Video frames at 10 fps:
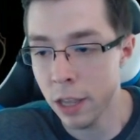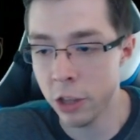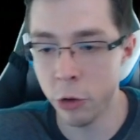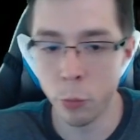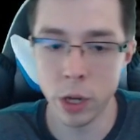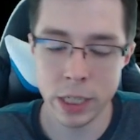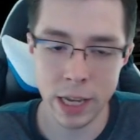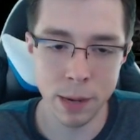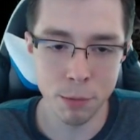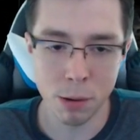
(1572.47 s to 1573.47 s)
you want
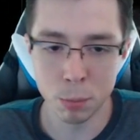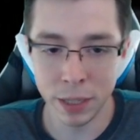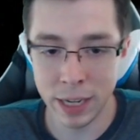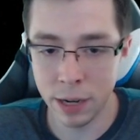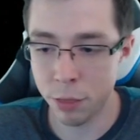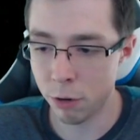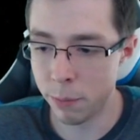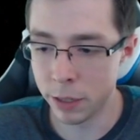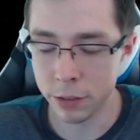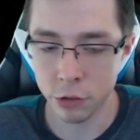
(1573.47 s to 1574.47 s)
and probably need 3
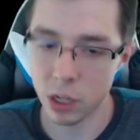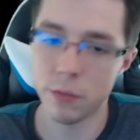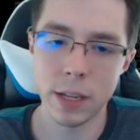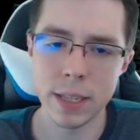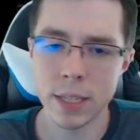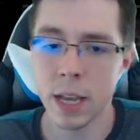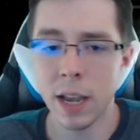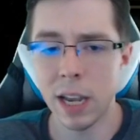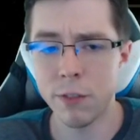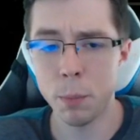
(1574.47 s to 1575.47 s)
Militant Chieftains.
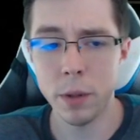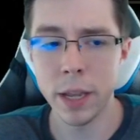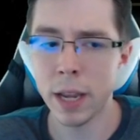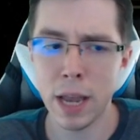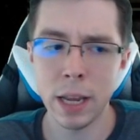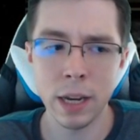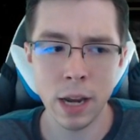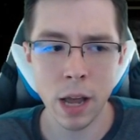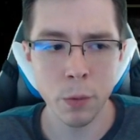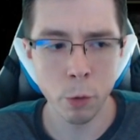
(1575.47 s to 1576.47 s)
If you're playing any
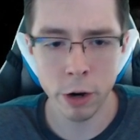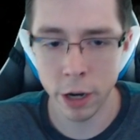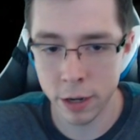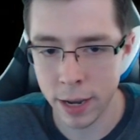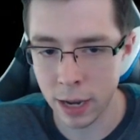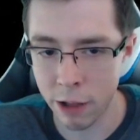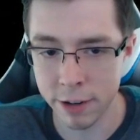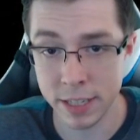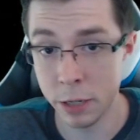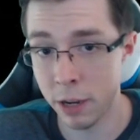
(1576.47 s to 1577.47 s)
non-warrior deck,
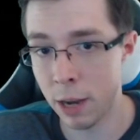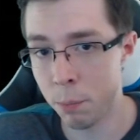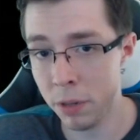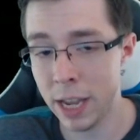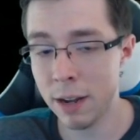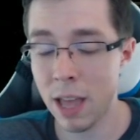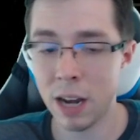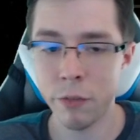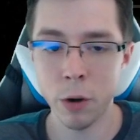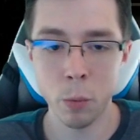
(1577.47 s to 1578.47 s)
obviously you can't play it, and
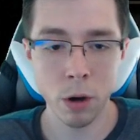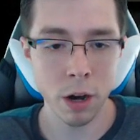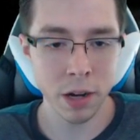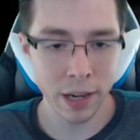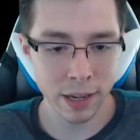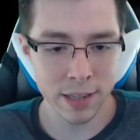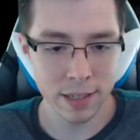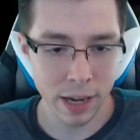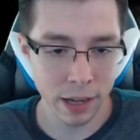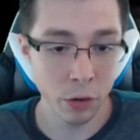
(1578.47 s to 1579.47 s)
if your warrior deck is
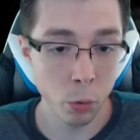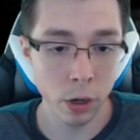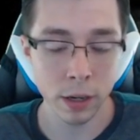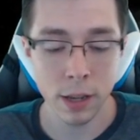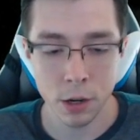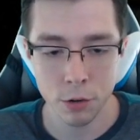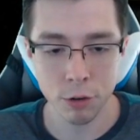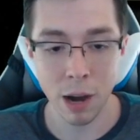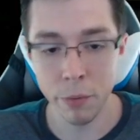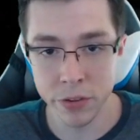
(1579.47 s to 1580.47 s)
not an Orc
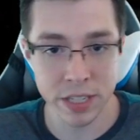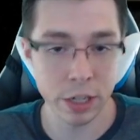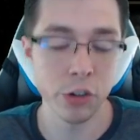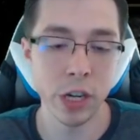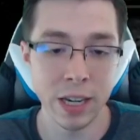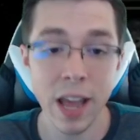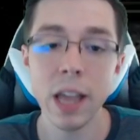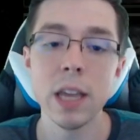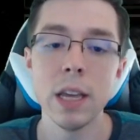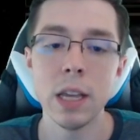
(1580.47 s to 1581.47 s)
tribal synergy
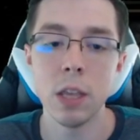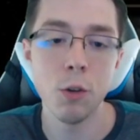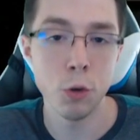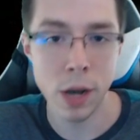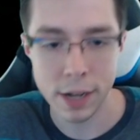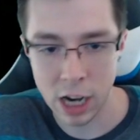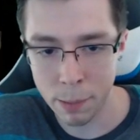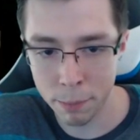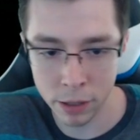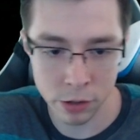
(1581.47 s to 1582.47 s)
deck, you do not care
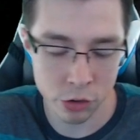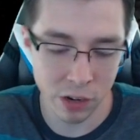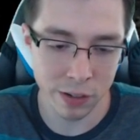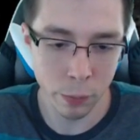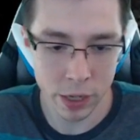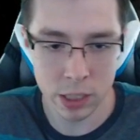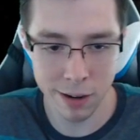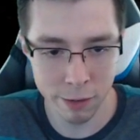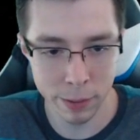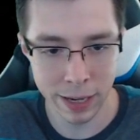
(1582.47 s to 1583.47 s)
about Militant Chieftain
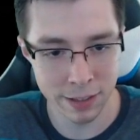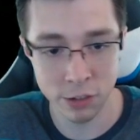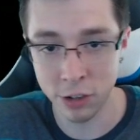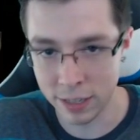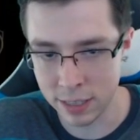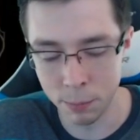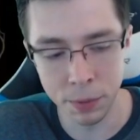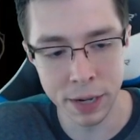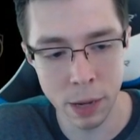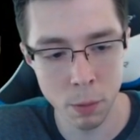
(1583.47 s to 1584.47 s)
whatsoever because it's just
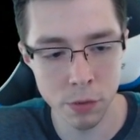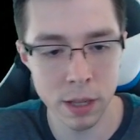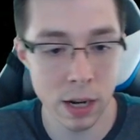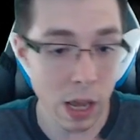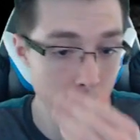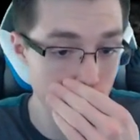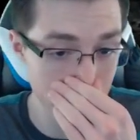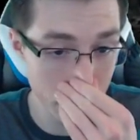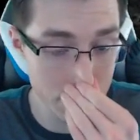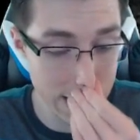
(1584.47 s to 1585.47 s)
simply not worth it. But in
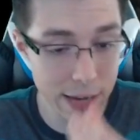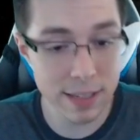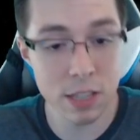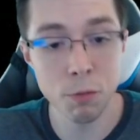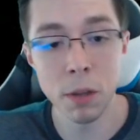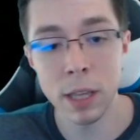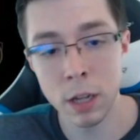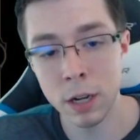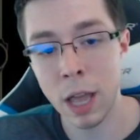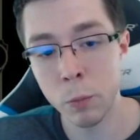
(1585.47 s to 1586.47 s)
those decks, it's really
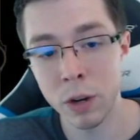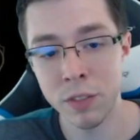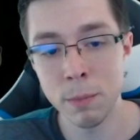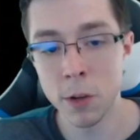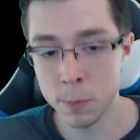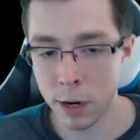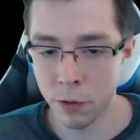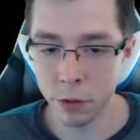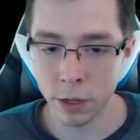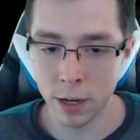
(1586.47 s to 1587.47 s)
good and one of the most
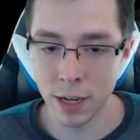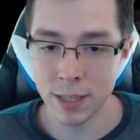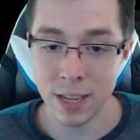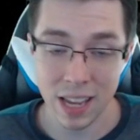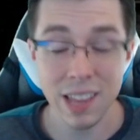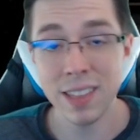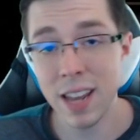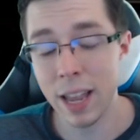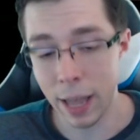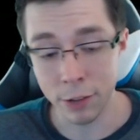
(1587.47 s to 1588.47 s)
powerful cards in the
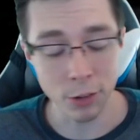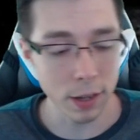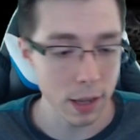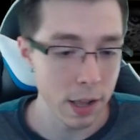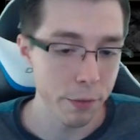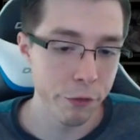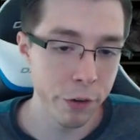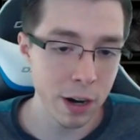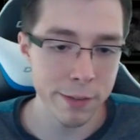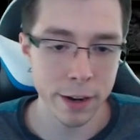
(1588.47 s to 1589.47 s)
deck, actually.
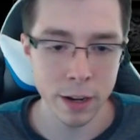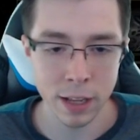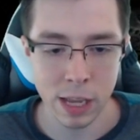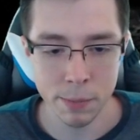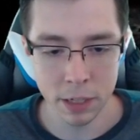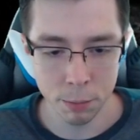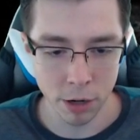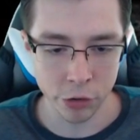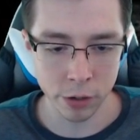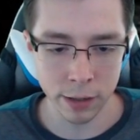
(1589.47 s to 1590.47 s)
Very good at keeping your
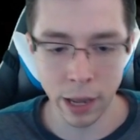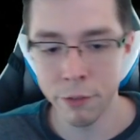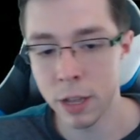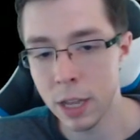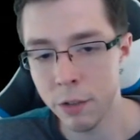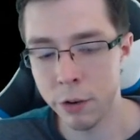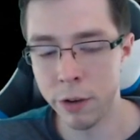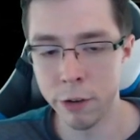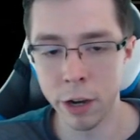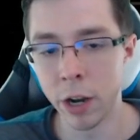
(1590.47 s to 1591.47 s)
pressure alive.
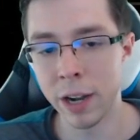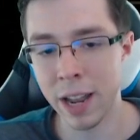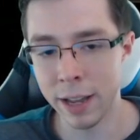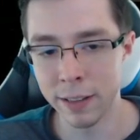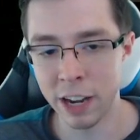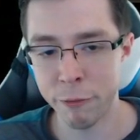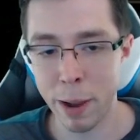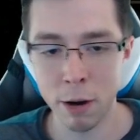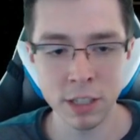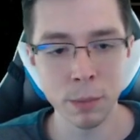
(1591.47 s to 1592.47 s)
Very good at adding a lot of
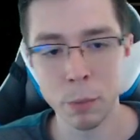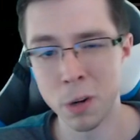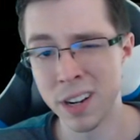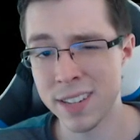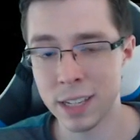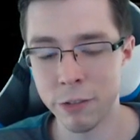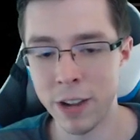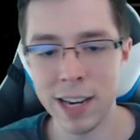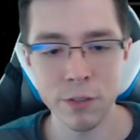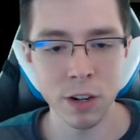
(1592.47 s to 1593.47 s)
power to the board. It's like
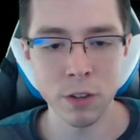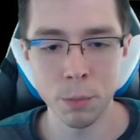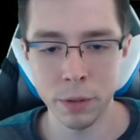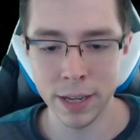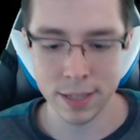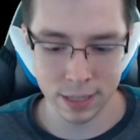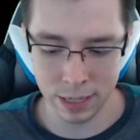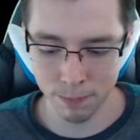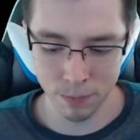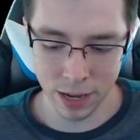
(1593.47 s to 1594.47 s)
Divine Fervor plus, say,
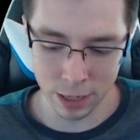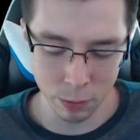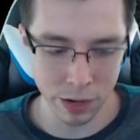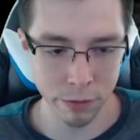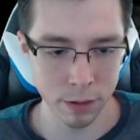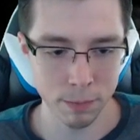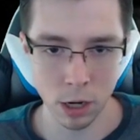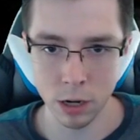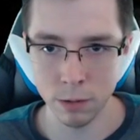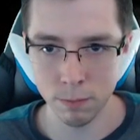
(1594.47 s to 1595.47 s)
I don't know, whatever
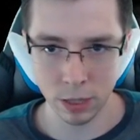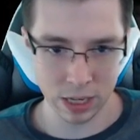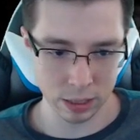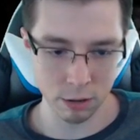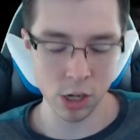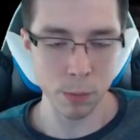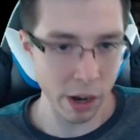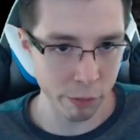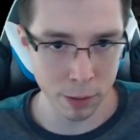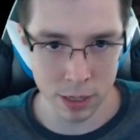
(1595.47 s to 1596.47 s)
card gets a creature
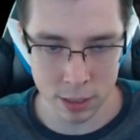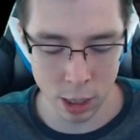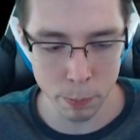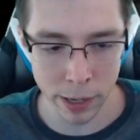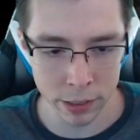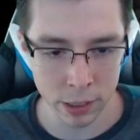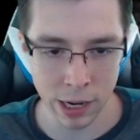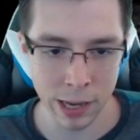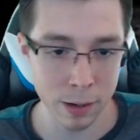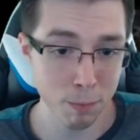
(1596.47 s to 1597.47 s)
back from your discard pile to your
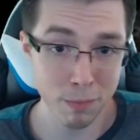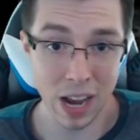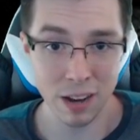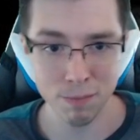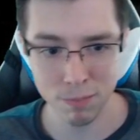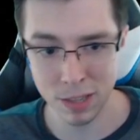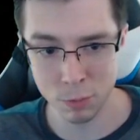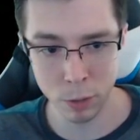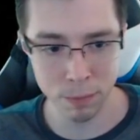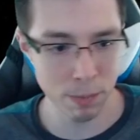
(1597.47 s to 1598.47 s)
hand. Kind of this
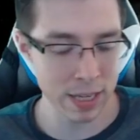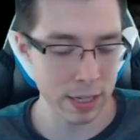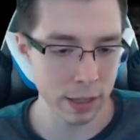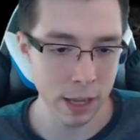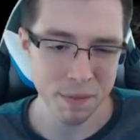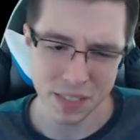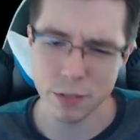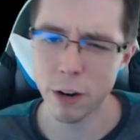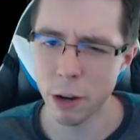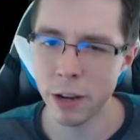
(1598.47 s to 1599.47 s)
one, basically. It's a
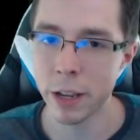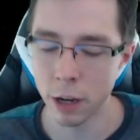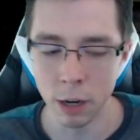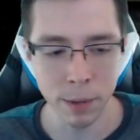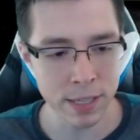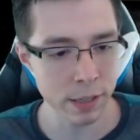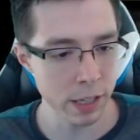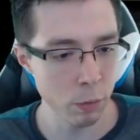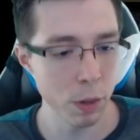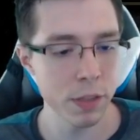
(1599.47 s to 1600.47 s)
very unique card, basically.
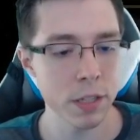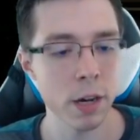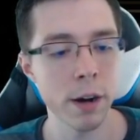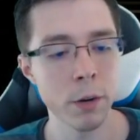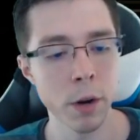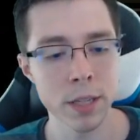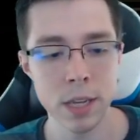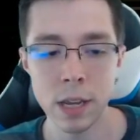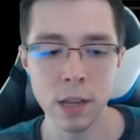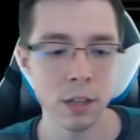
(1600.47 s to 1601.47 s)
You want this card in Orcs,
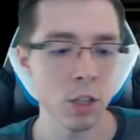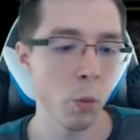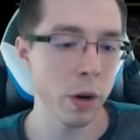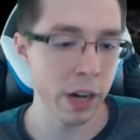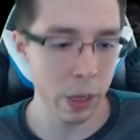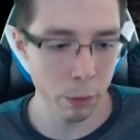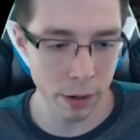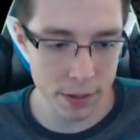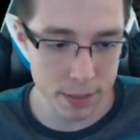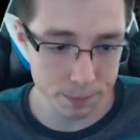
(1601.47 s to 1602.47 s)
don't want it anywhere
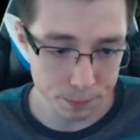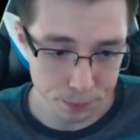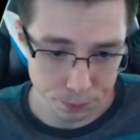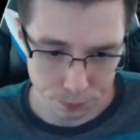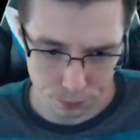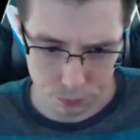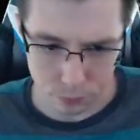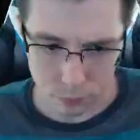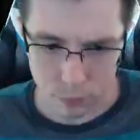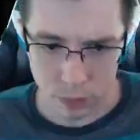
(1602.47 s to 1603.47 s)
else.
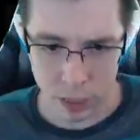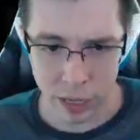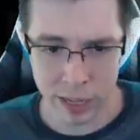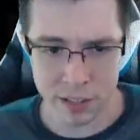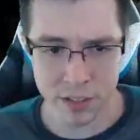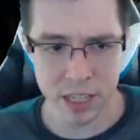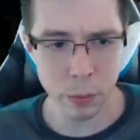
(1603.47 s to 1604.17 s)
And as you'll see,